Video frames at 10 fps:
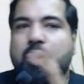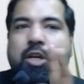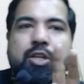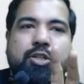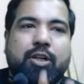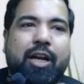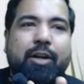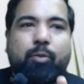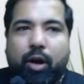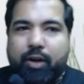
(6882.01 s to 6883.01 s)
So at
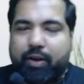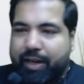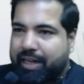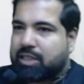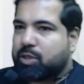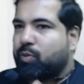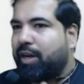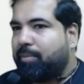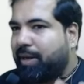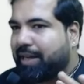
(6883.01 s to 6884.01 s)
what rates will it
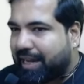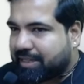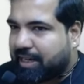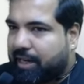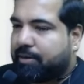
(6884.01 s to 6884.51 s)
be taxed at?